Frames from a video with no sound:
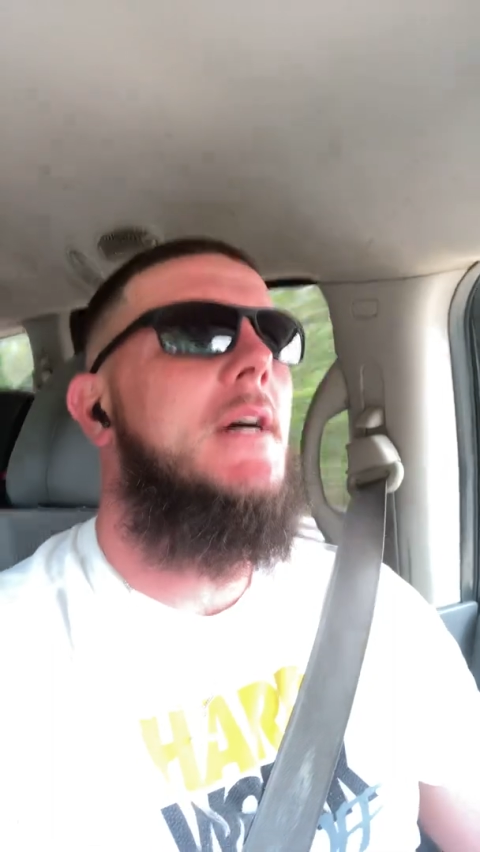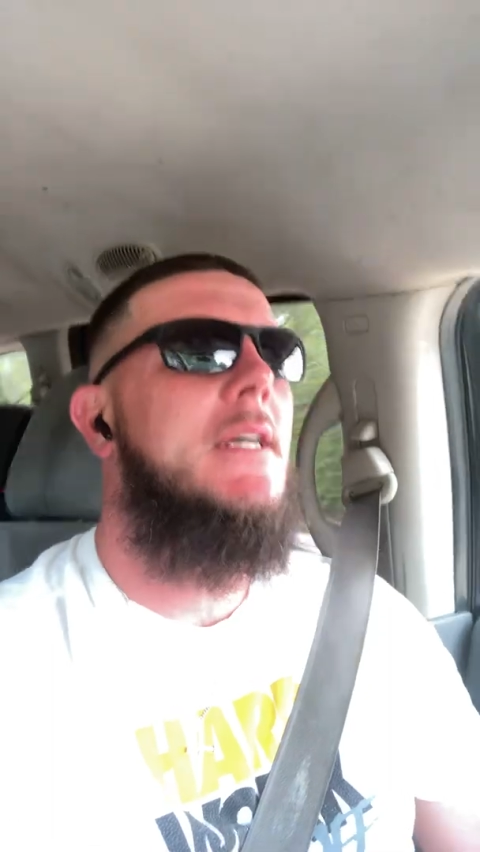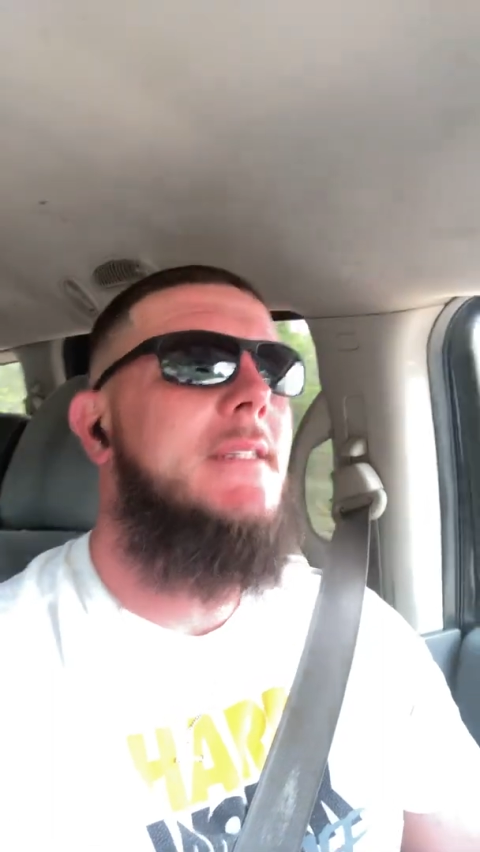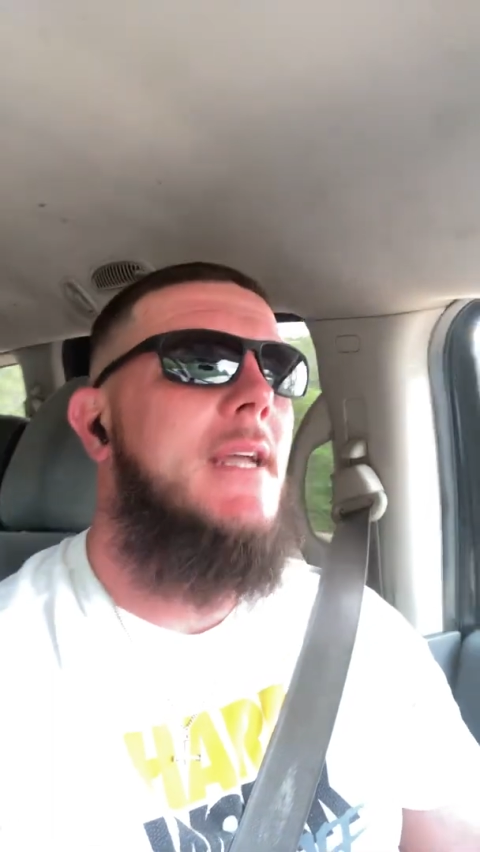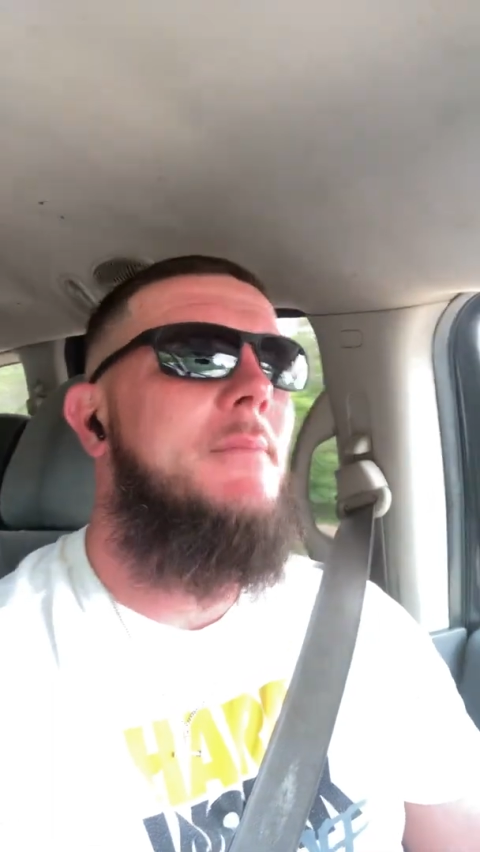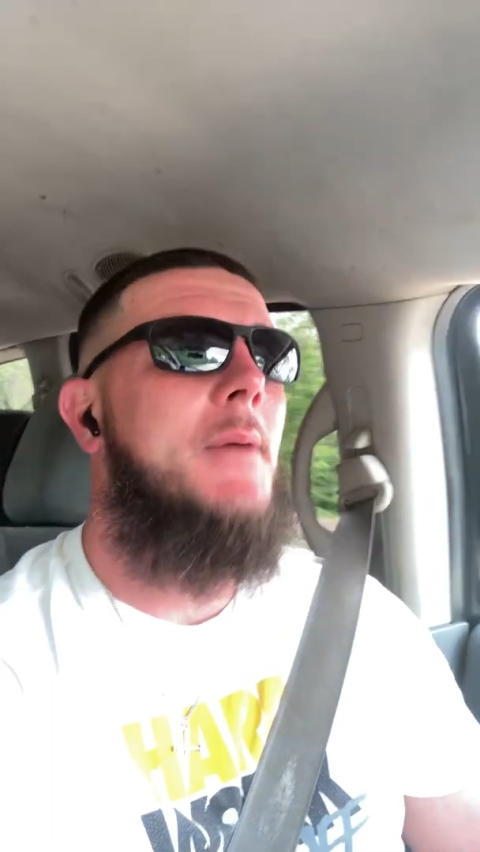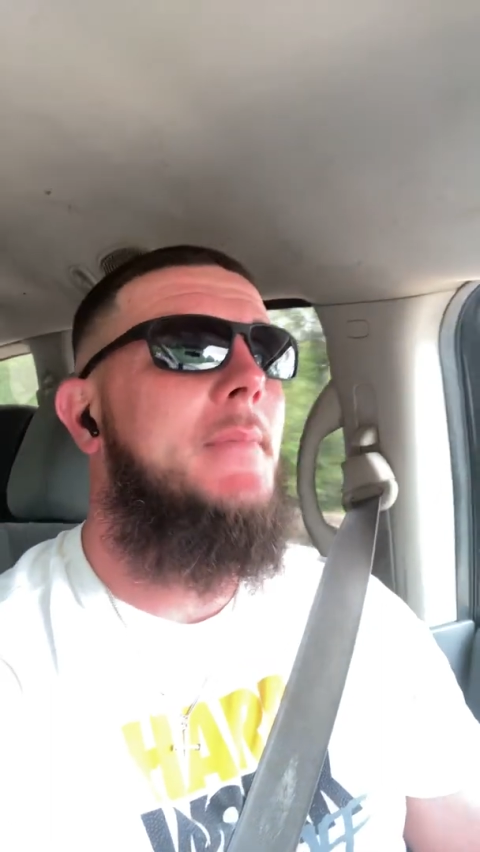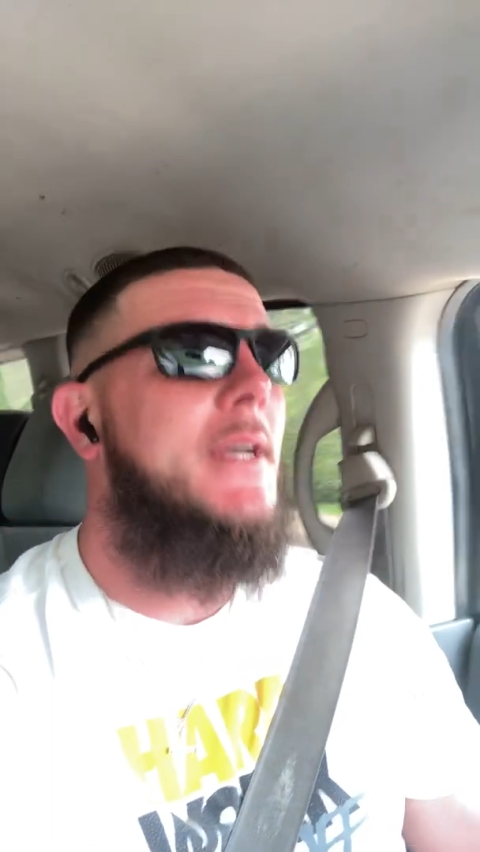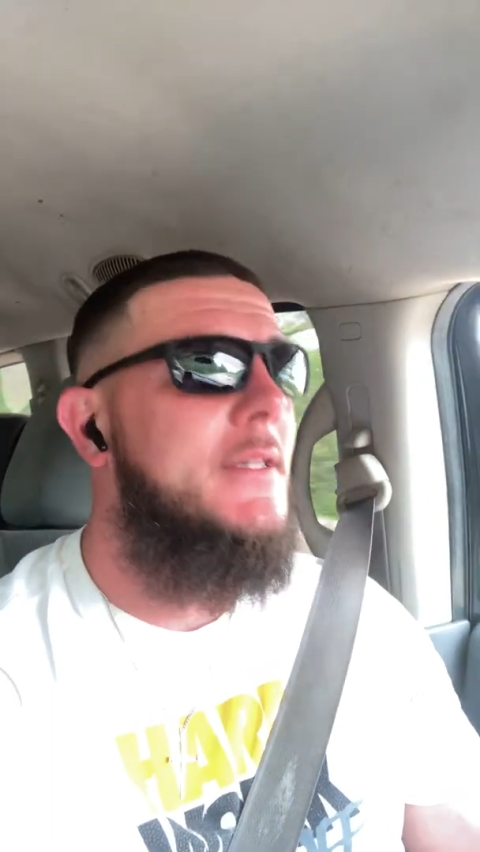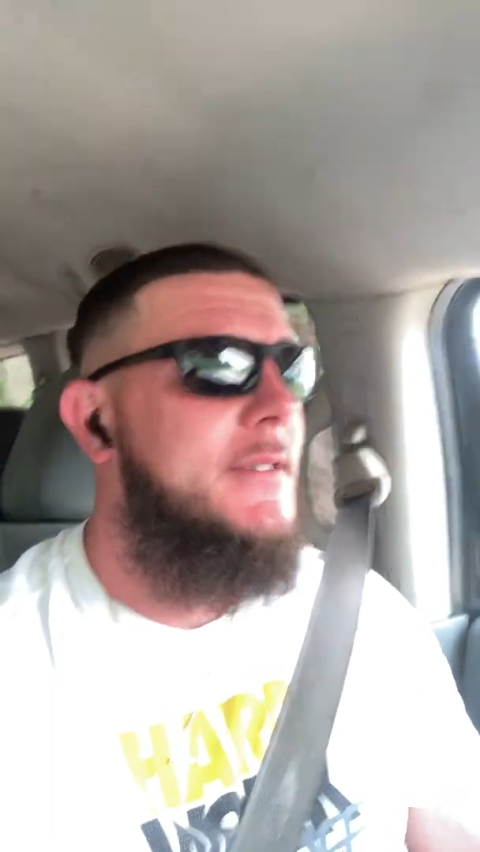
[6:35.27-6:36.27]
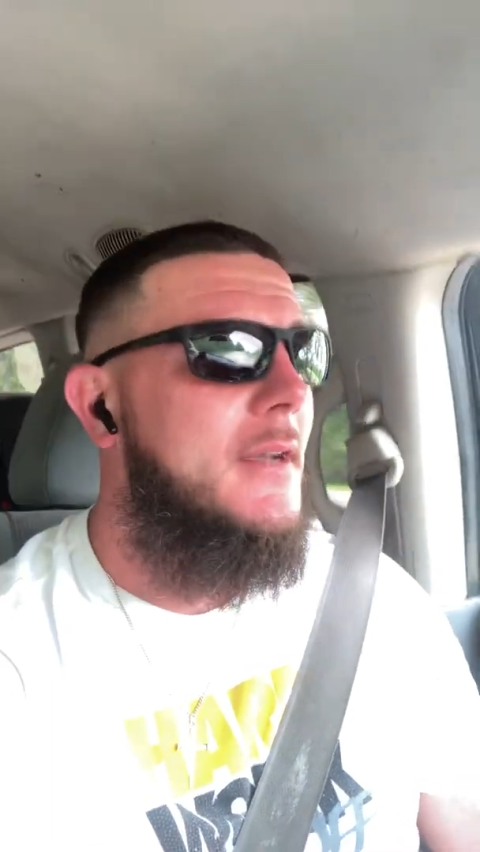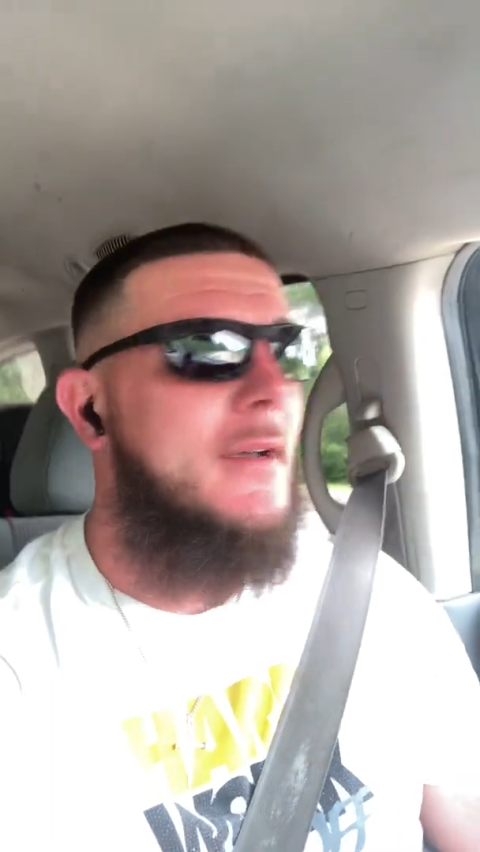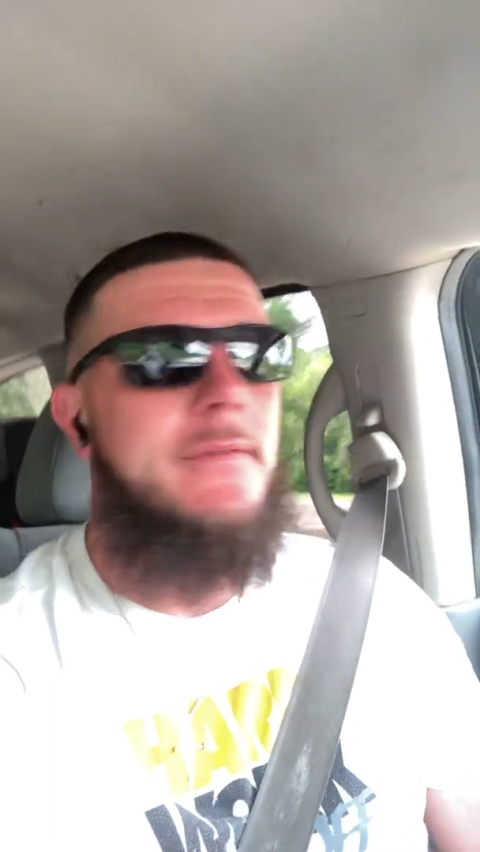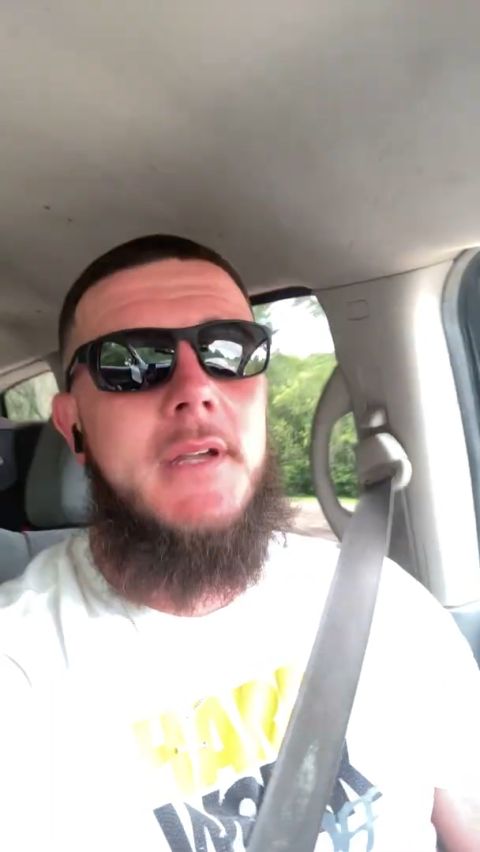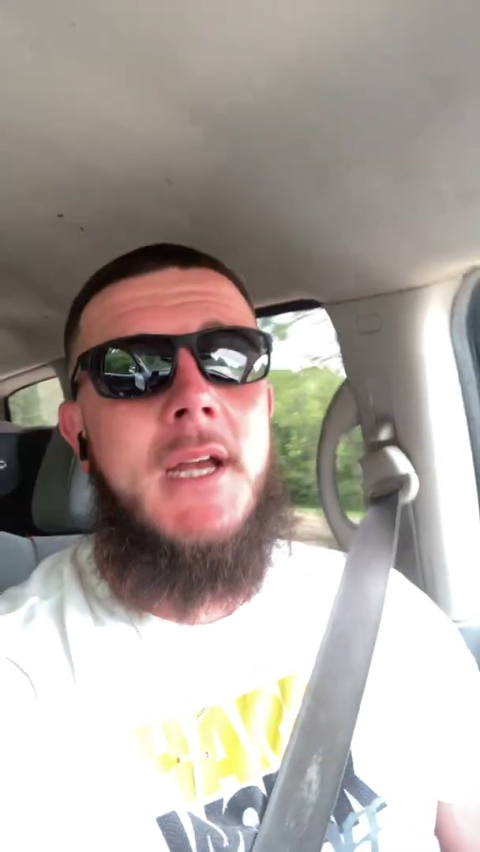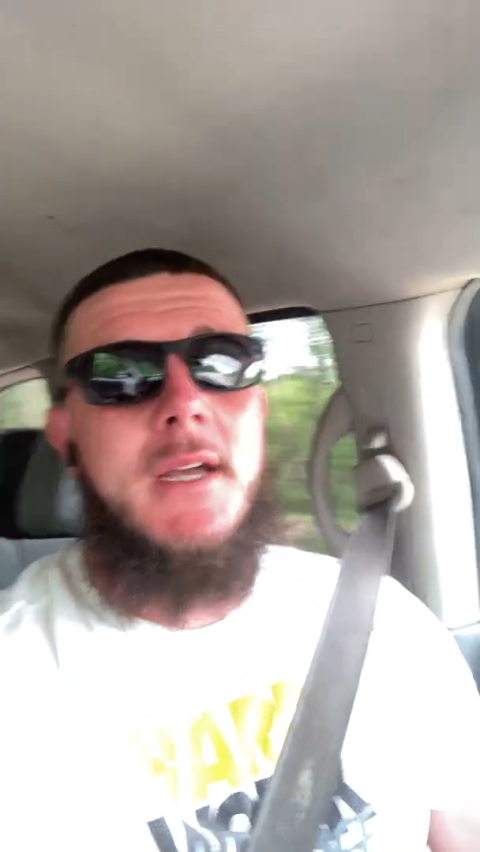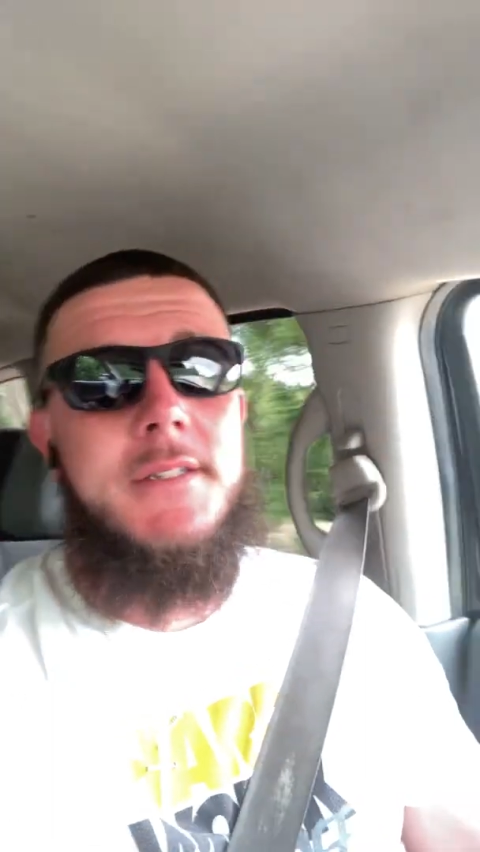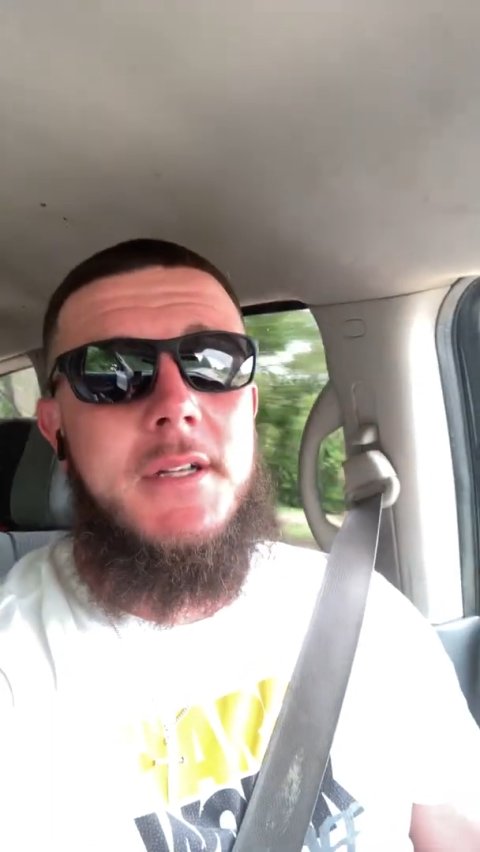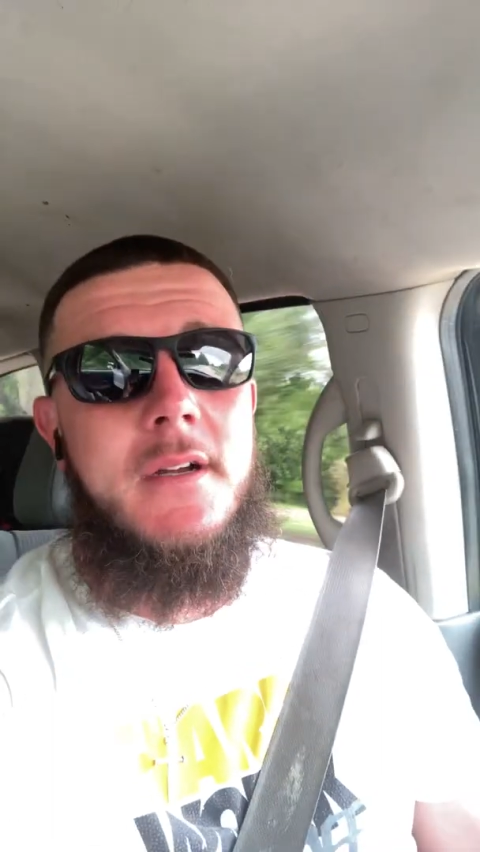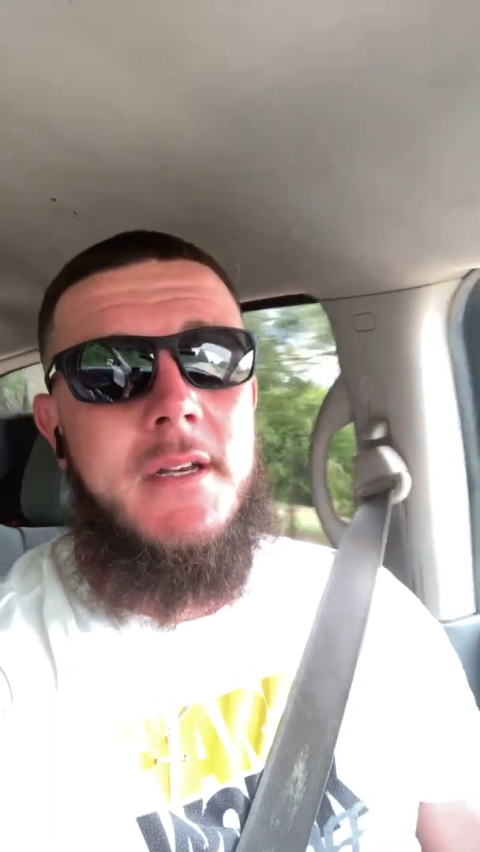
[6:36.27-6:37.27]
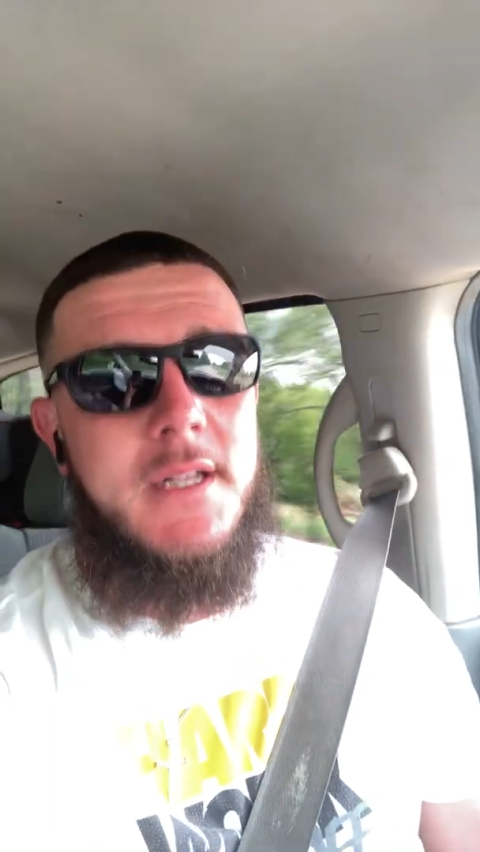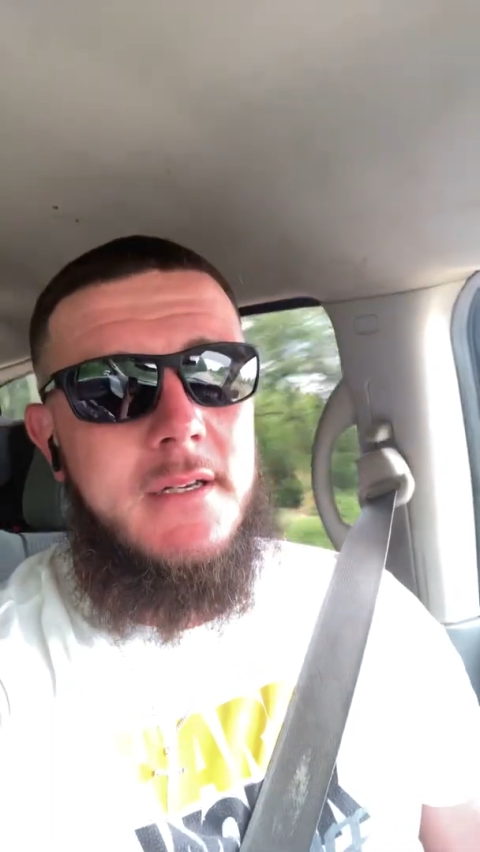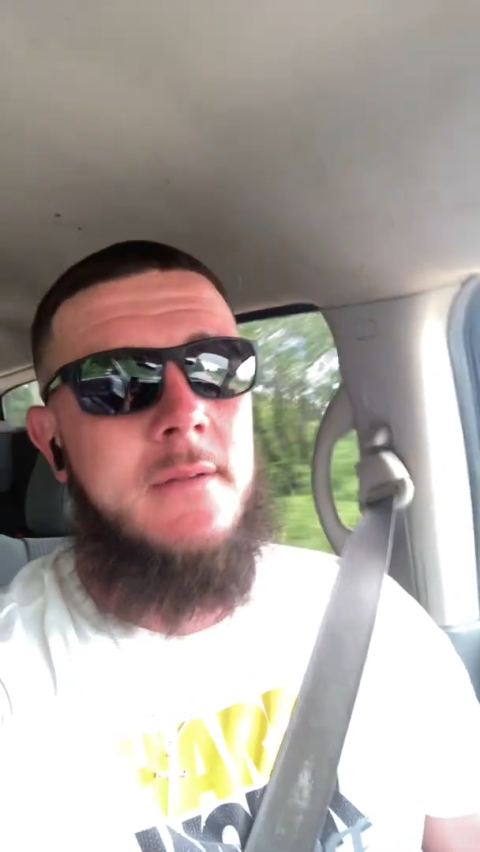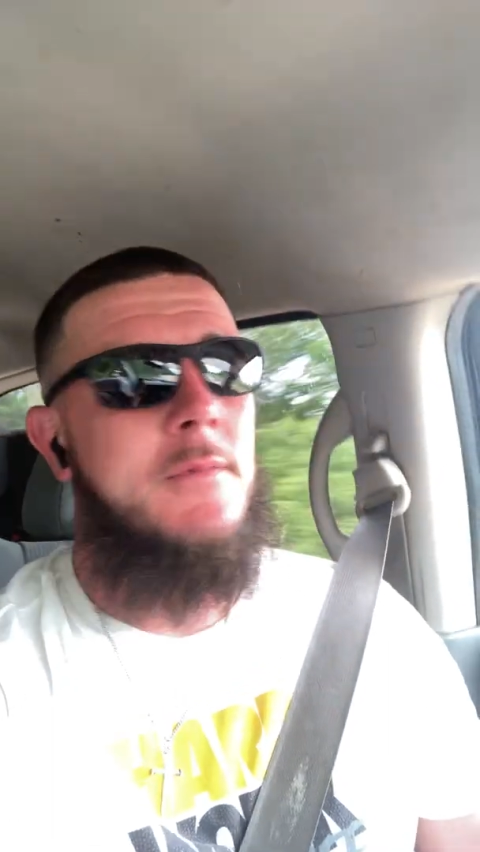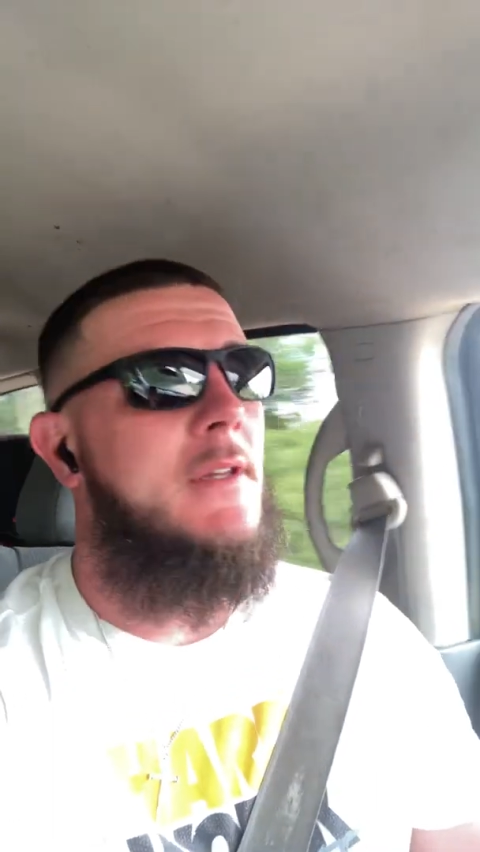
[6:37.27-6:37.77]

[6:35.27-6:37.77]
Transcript: I take my belt off, and I start hitting him.